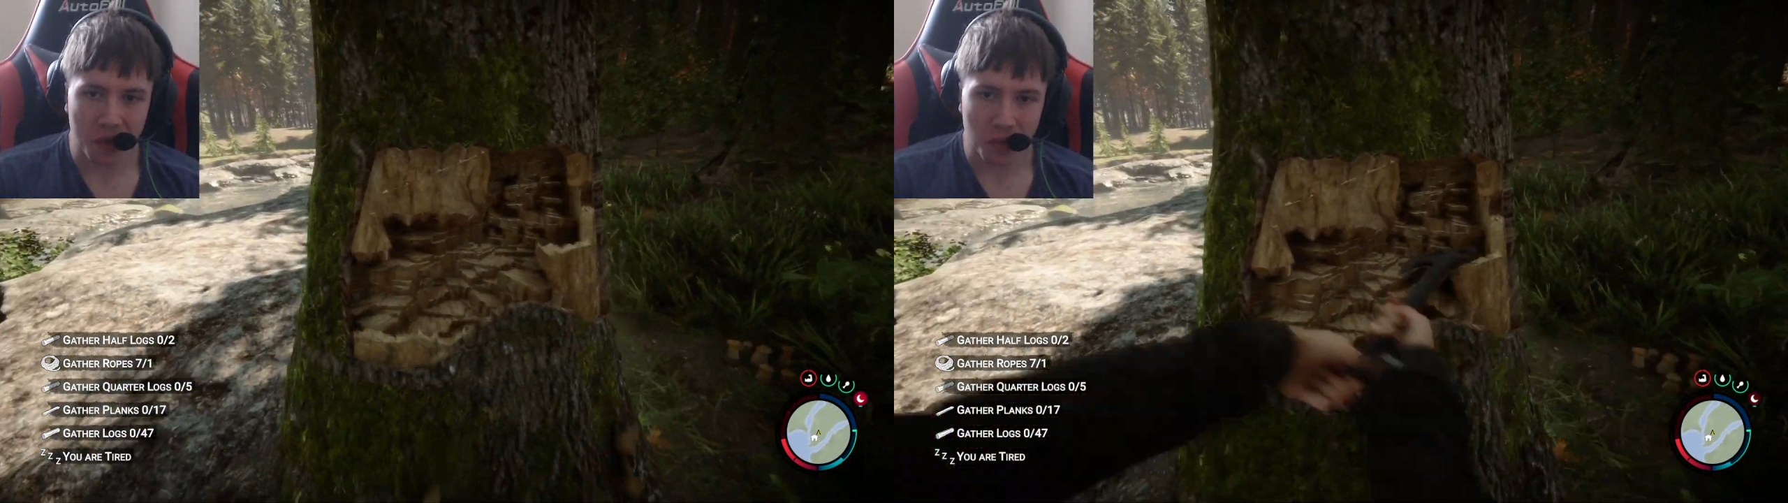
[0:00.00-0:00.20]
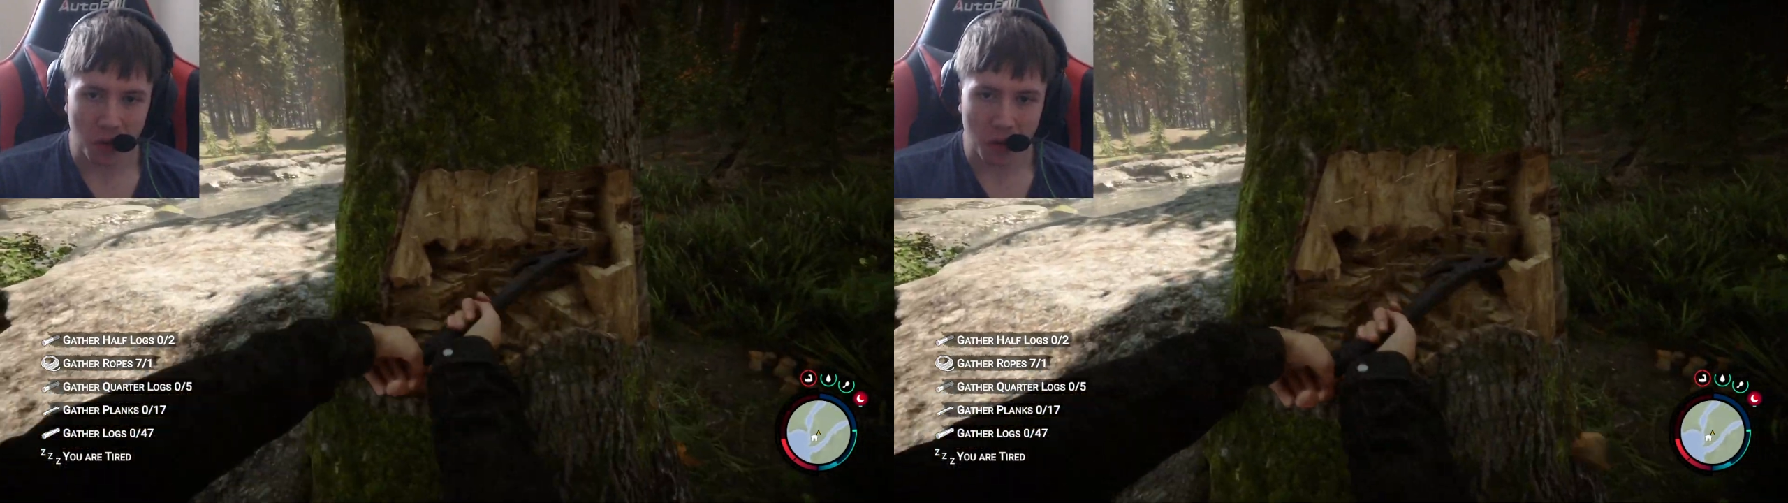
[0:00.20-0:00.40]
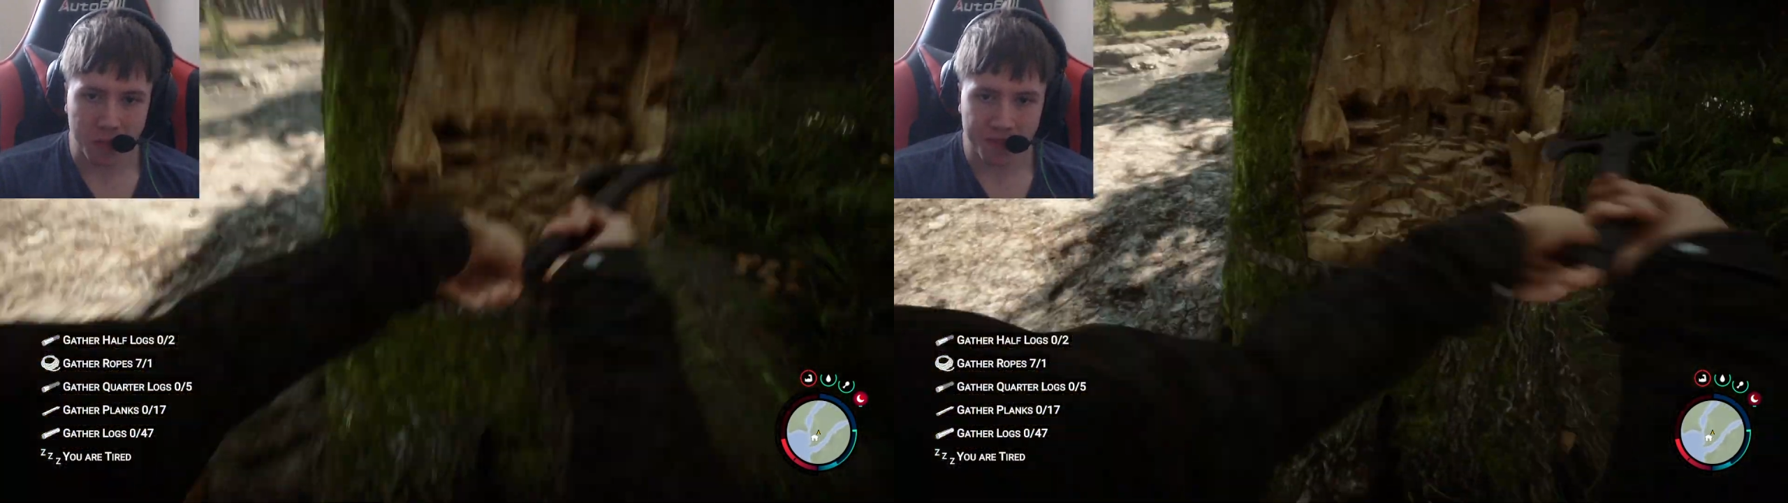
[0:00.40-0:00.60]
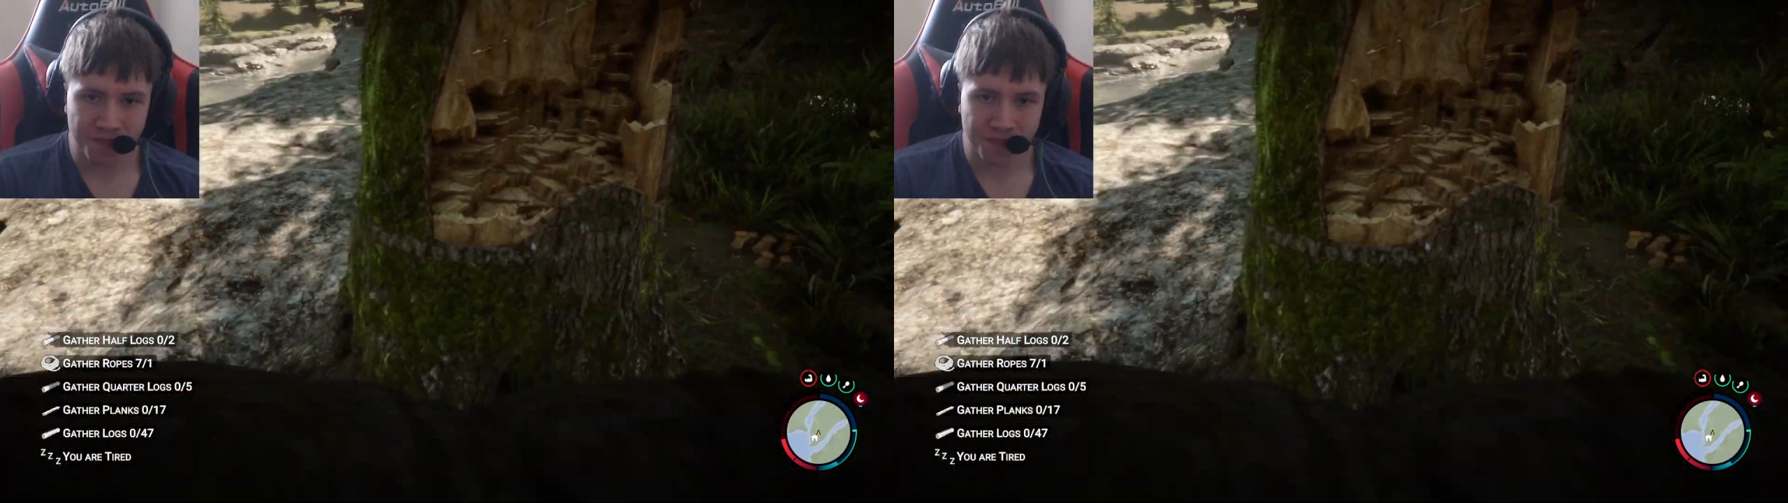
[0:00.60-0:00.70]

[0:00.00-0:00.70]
people